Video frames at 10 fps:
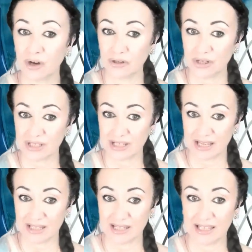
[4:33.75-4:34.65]

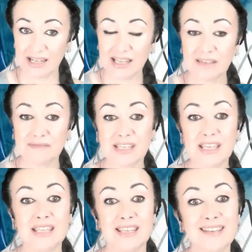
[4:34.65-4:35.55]
consciousness that lives
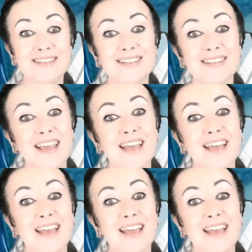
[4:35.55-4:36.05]
in it